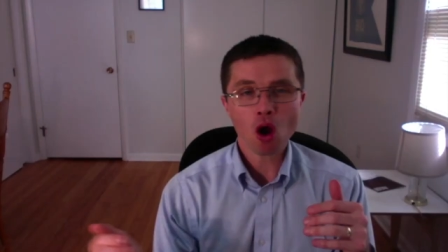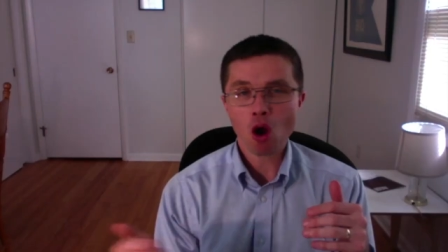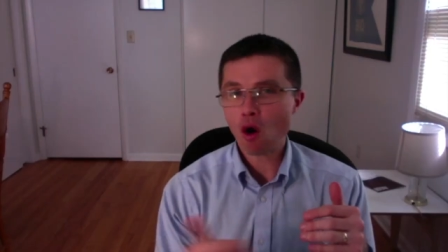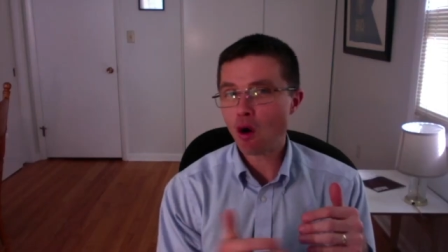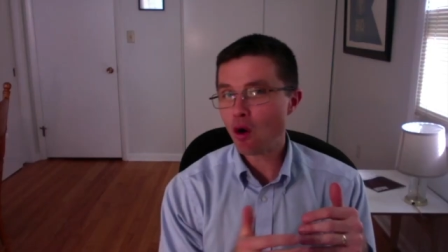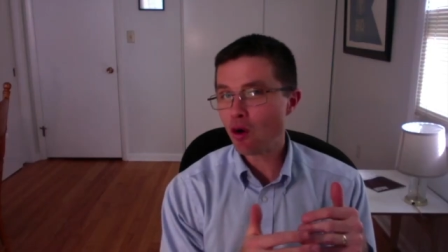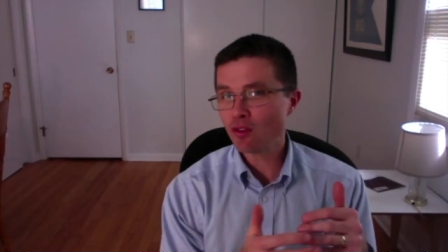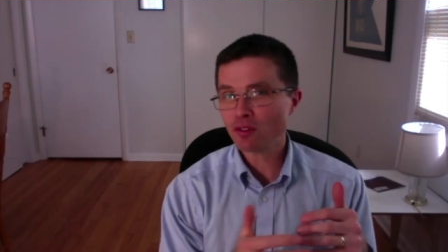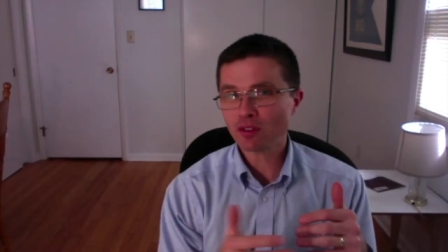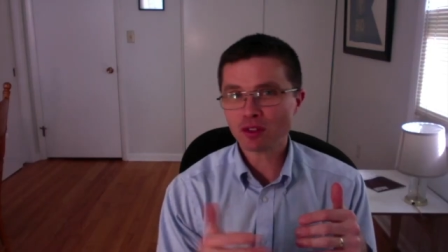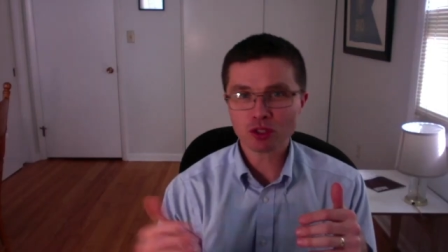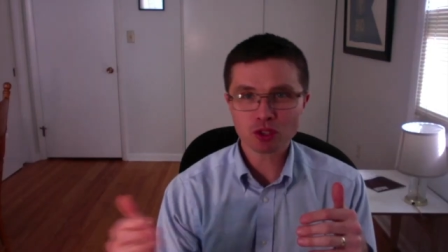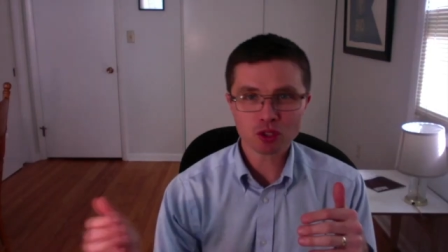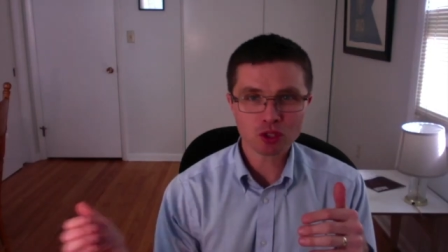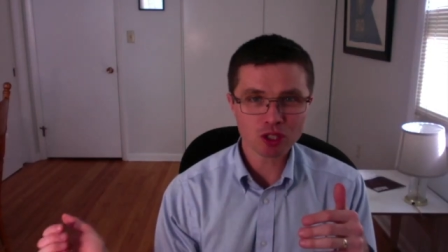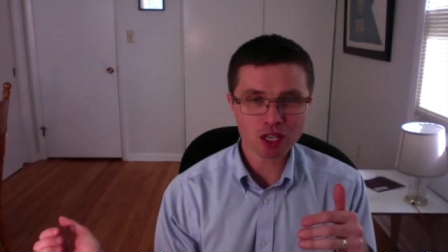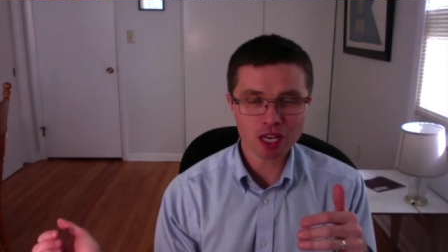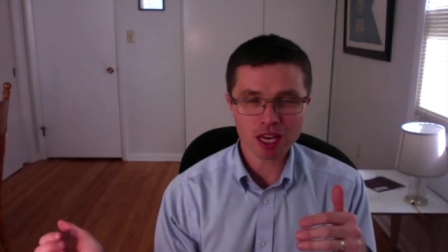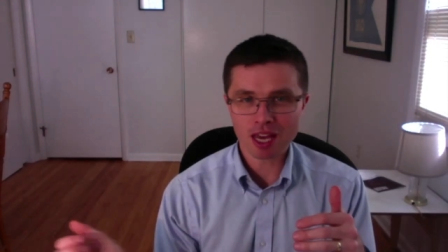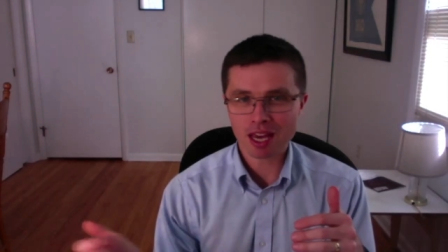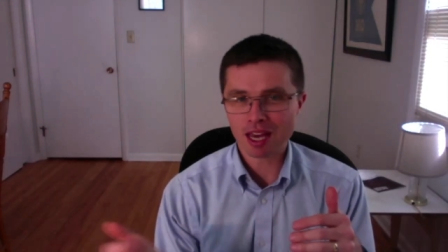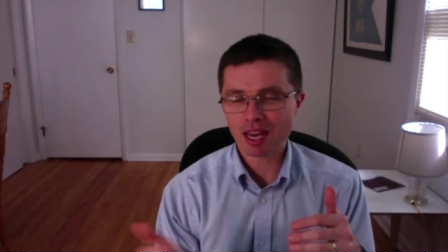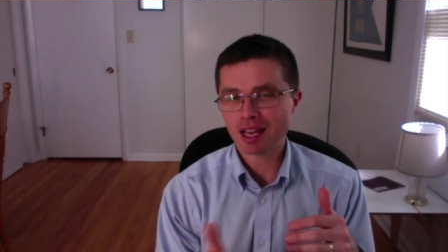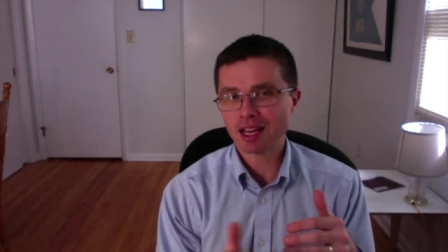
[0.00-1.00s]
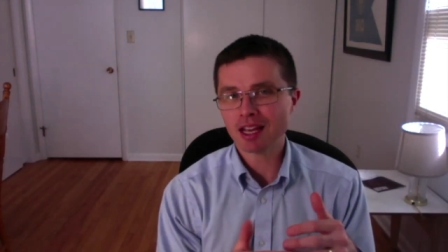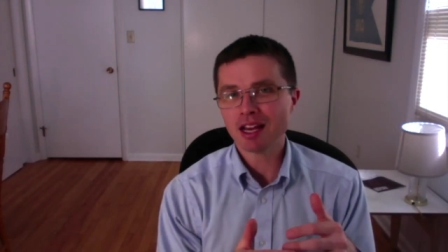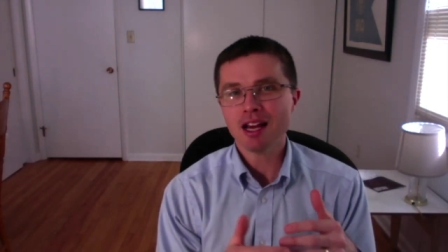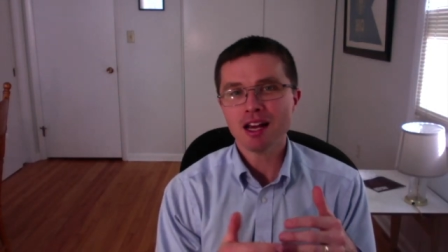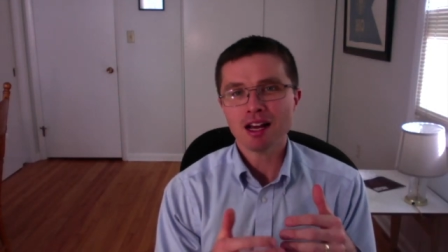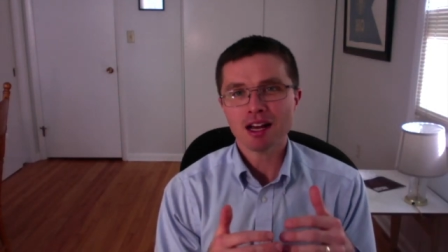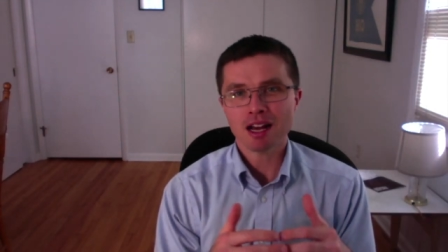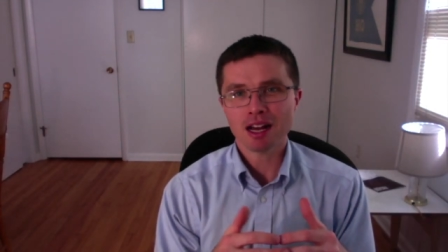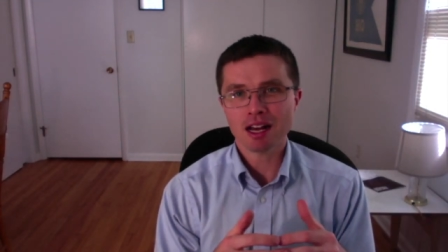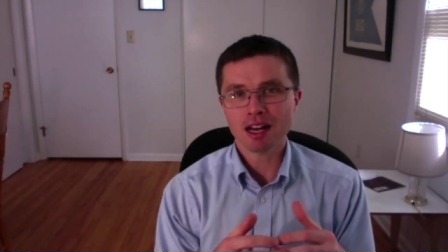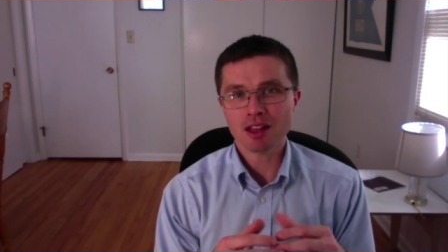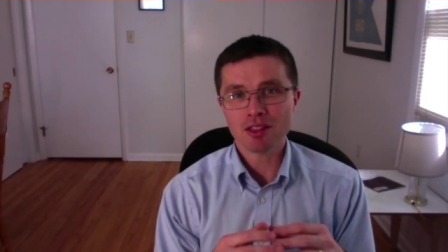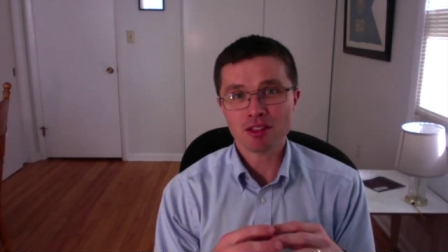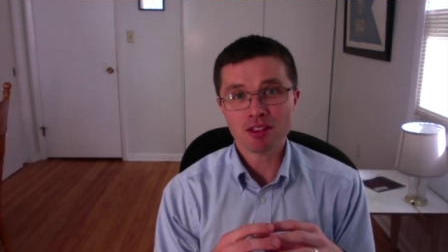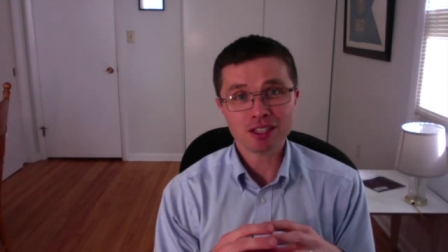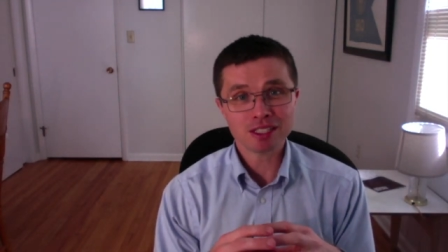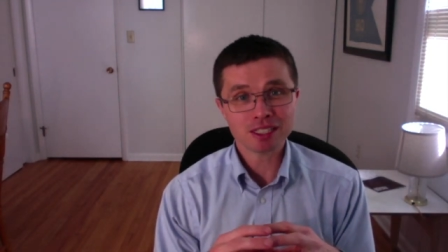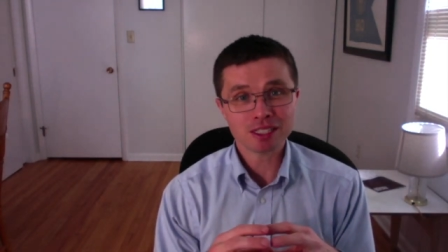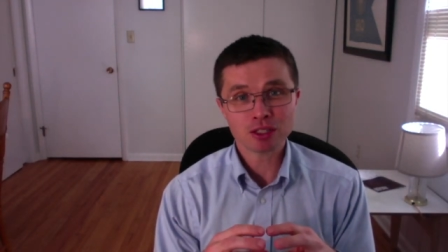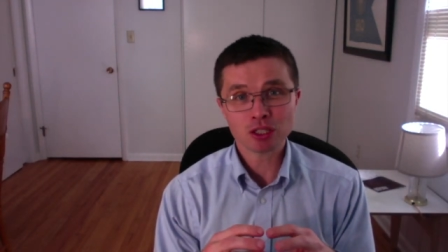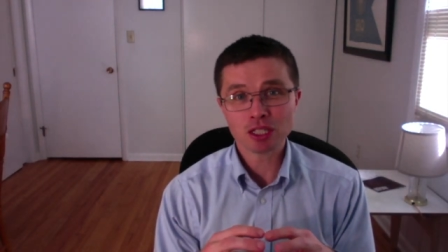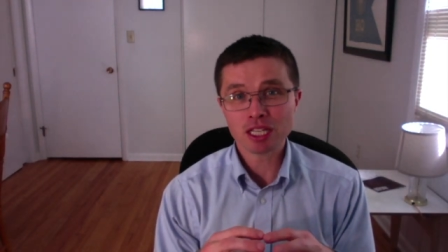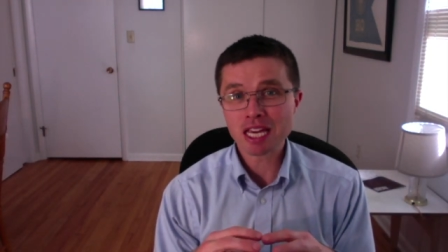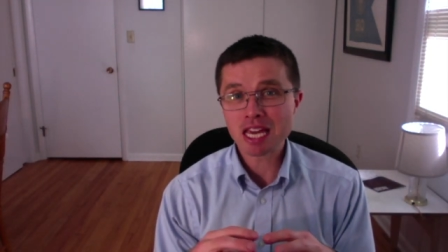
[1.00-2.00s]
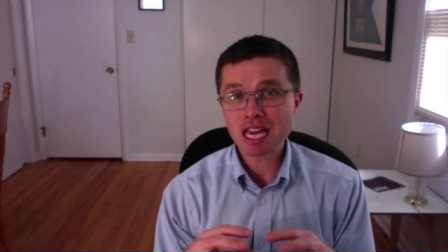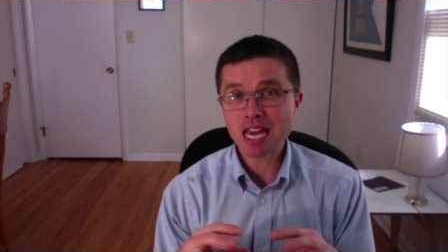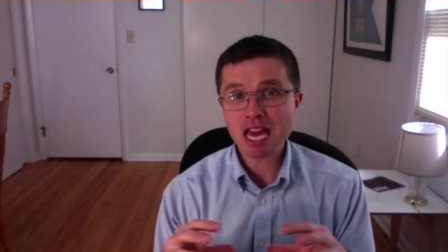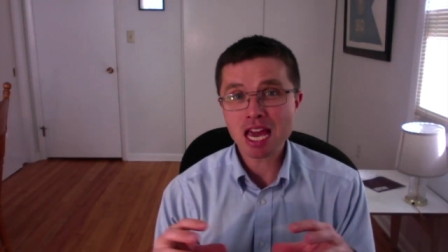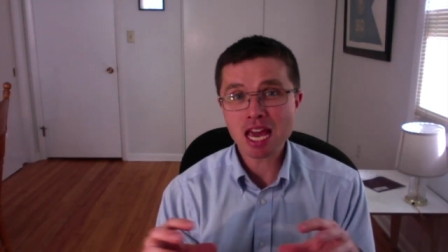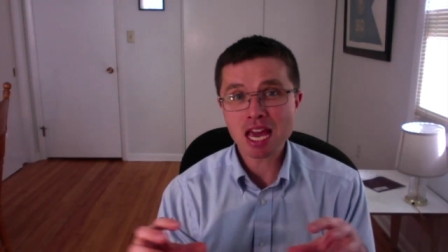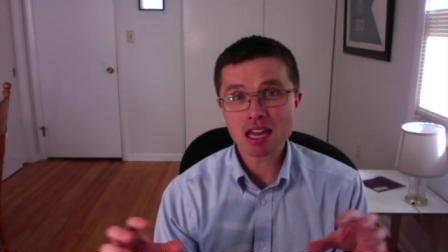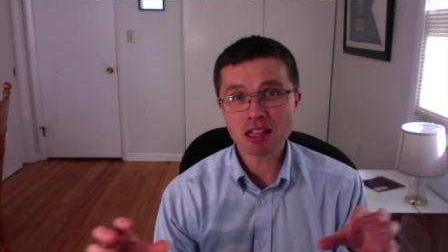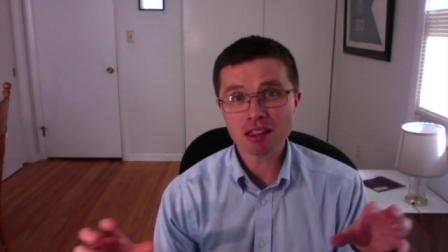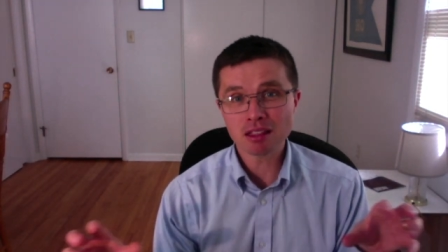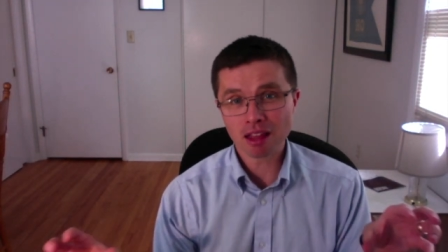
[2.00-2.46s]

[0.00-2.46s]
overseeing this key